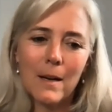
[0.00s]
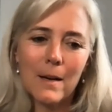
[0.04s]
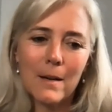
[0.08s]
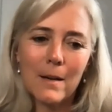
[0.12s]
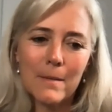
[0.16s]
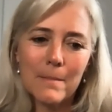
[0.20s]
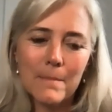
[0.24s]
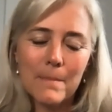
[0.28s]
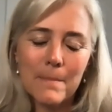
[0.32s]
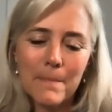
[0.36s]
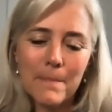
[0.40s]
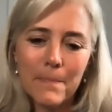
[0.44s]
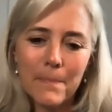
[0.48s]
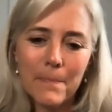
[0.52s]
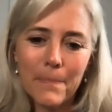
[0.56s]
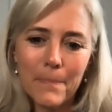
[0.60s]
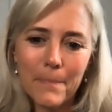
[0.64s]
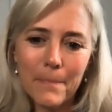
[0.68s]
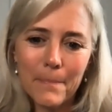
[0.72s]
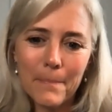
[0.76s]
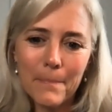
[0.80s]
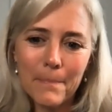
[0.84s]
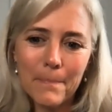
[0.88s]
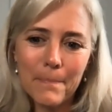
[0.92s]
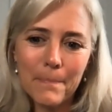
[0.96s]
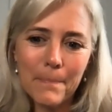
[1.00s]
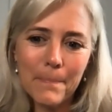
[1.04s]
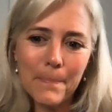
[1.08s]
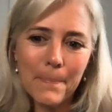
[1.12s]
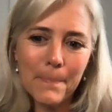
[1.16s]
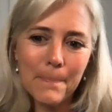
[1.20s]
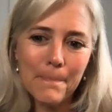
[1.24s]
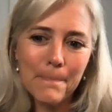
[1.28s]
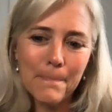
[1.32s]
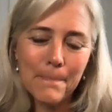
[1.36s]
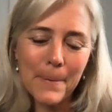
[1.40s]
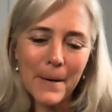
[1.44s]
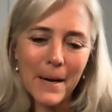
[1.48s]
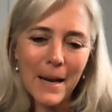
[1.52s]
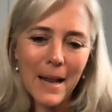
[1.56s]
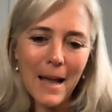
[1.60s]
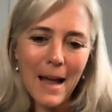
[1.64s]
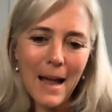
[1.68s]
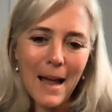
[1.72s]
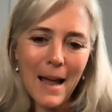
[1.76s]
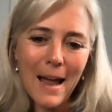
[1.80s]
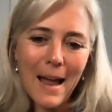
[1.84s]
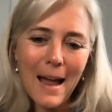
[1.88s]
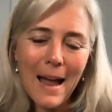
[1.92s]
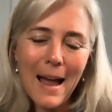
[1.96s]
Um, but
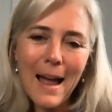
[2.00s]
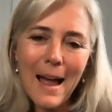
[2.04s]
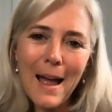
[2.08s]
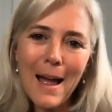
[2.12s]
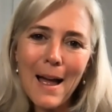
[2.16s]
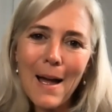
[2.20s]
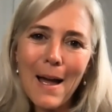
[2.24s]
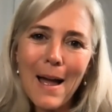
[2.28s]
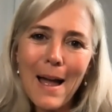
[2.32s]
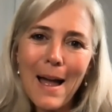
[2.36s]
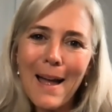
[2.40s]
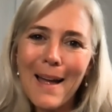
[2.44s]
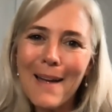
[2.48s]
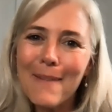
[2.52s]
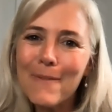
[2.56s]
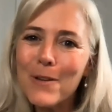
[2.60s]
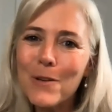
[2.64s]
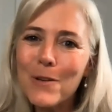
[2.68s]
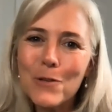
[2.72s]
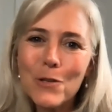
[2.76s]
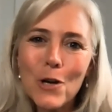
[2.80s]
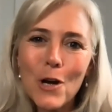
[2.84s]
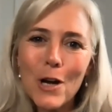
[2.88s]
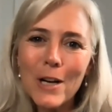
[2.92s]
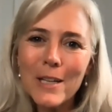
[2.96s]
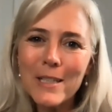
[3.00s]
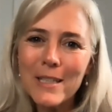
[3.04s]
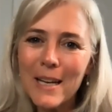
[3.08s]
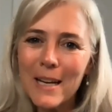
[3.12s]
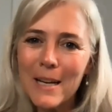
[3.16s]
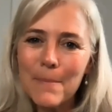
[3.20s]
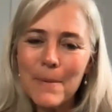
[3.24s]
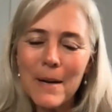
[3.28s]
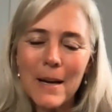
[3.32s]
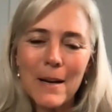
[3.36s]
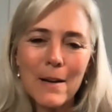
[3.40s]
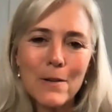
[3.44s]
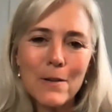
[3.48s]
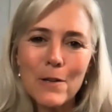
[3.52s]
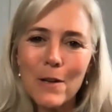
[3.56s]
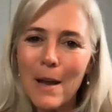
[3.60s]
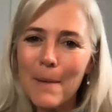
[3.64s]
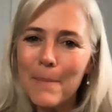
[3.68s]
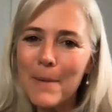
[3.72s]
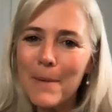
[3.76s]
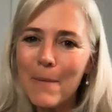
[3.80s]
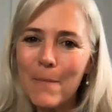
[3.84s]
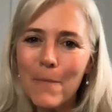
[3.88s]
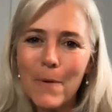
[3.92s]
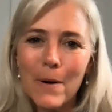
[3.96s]
I, I, have you talked to anybody? Do,
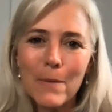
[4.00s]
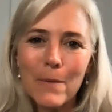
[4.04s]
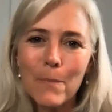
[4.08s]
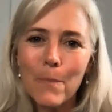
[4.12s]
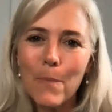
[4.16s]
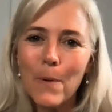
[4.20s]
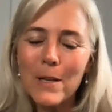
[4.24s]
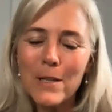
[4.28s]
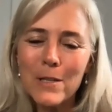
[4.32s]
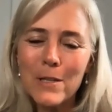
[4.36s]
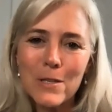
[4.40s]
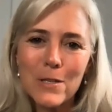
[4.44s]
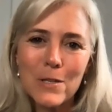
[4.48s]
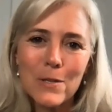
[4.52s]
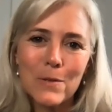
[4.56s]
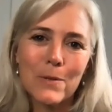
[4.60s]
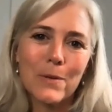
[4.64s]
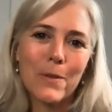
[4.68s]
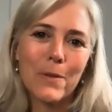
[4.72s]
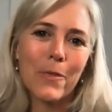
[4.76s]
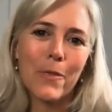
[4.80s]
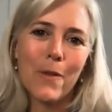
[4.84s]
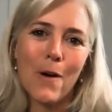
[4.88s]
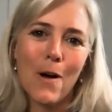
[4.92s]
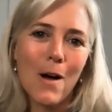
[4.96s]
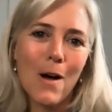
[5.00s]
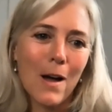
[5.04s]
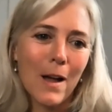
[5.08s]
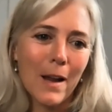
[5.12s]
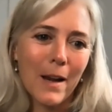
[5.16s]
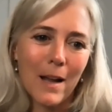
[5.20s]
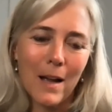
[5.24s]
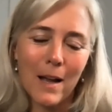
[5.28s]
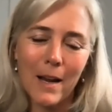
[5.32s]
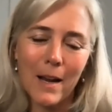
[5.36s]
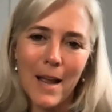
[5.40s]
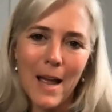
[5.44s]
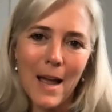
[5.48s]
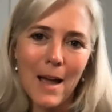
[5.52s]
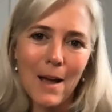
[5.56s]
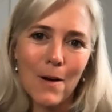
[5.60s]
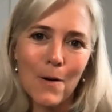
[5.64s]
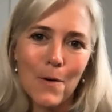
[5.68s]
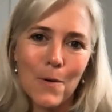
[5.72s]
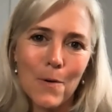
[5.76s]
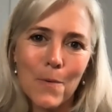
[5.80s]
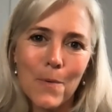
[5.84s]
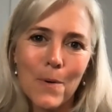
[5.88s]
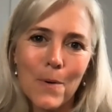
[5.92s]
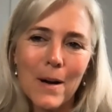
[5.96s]
I mean, what what's your thought on
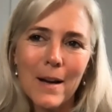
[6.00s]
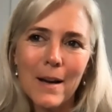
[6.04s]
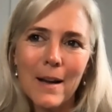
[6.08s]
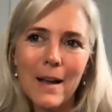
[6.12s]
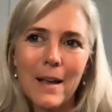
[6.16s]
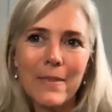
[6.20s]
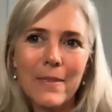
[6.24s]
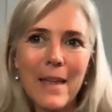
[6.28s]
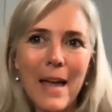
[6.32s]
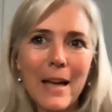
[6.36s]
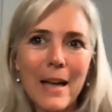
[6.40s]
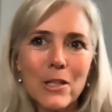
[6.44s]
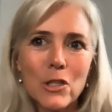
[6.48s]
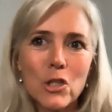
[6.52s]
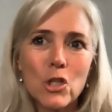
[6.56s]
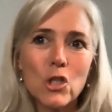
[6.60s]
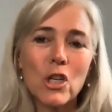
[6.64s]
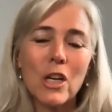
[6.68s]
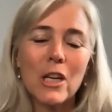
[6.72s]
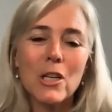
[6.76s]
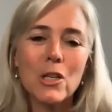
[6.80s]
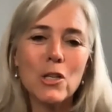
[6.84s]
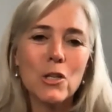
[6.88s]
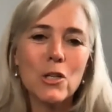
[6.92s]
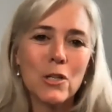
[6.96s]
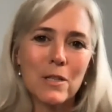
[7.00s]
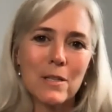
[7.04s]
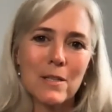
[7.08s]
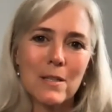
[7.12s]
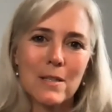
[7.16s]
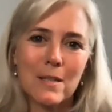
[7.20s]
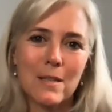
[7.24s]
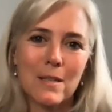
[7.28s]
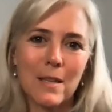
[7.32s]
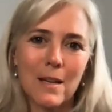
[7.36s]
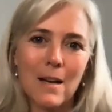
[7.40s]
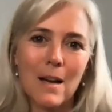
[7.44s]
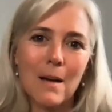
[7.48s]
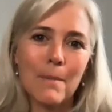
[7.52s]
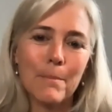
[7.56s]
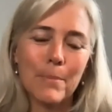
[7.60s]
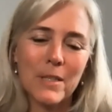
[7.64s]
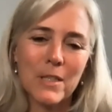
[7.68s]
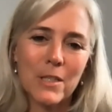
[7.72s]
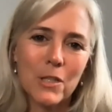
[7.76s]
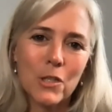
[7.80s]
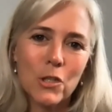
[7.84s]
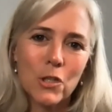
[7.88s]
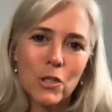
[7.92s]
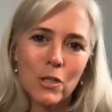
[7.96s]
how that changes the
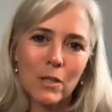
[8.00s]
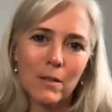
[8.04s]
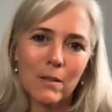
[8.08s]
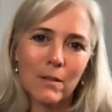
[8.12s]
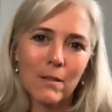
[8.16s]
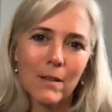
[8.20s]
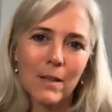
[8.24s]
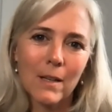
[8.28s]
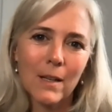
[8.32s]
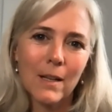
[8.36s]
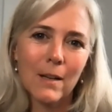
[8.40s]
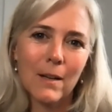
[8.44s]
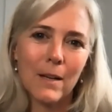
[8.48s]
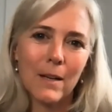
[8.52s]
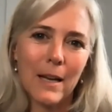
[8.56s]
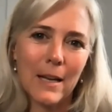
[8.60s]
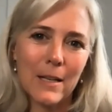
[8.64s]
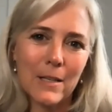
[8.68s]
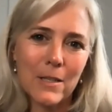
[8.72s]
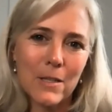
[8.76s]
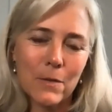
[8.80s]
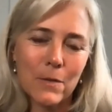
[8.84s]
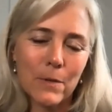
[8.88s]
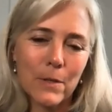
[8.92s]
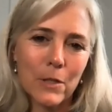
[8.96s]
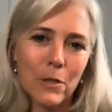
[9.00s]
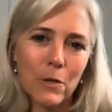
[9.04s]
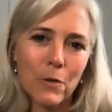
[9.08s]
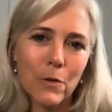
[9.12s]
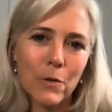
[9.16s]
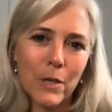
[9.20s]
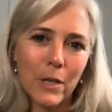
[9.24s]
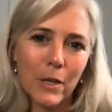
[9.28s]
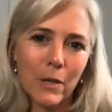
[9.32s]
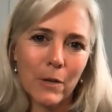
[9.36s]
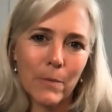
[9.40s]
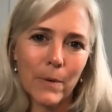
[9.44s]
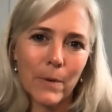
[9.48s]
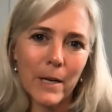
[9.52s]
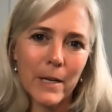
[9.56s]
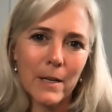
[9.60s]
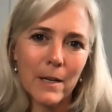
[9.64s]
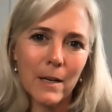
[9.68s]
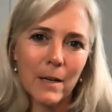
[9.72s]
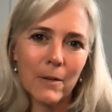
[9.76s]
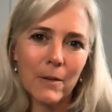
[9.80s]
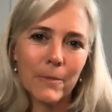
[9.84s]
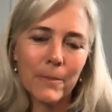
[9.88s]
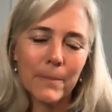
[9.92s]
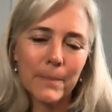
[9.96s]
competition as they're in Tokyo right
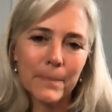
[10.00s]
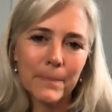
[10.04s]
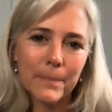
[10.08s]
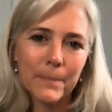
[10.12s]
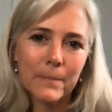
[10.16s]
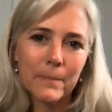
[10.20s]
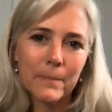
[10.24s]
now?